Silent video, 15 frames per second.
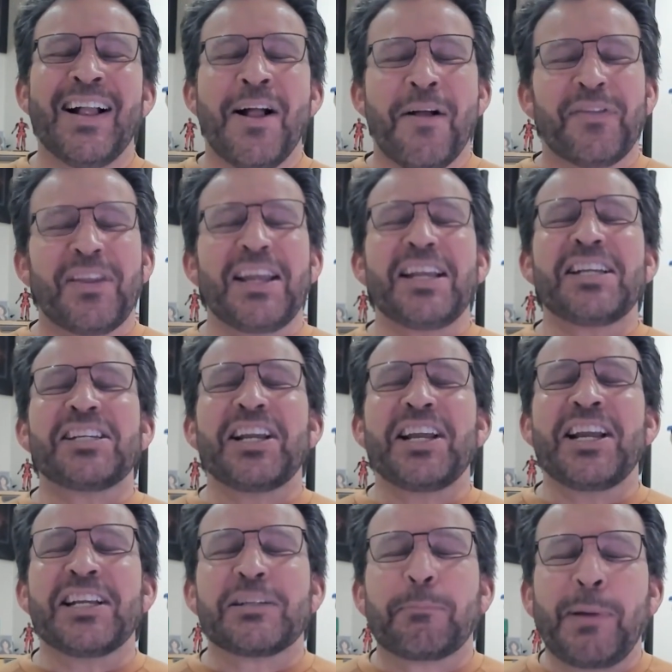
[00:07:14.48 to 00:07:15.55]
This
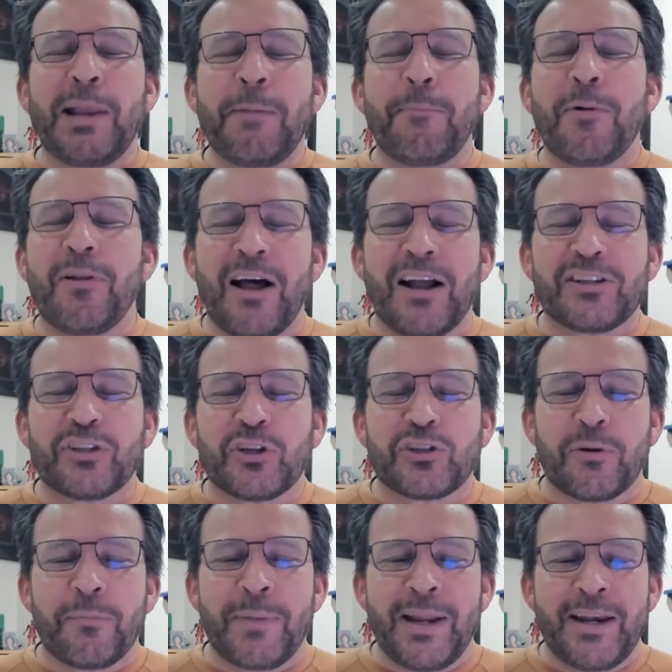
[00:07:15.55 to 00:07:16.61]
is people on
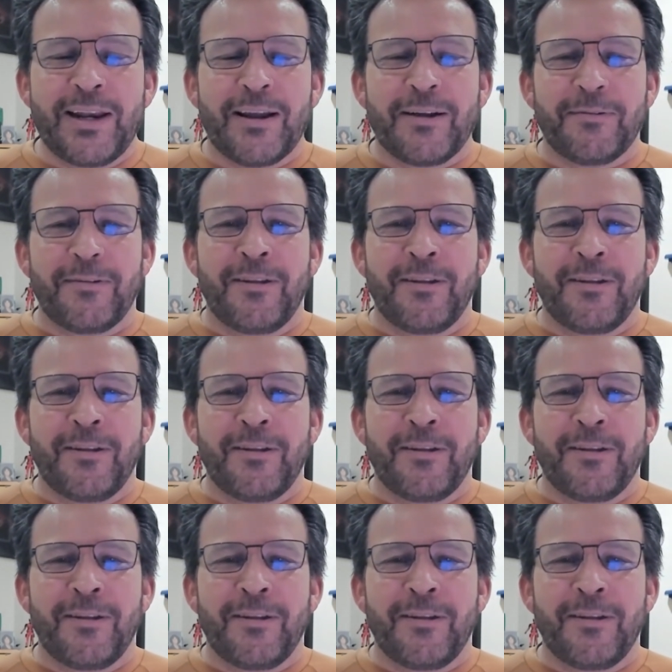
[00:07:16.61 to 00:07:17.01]
social media.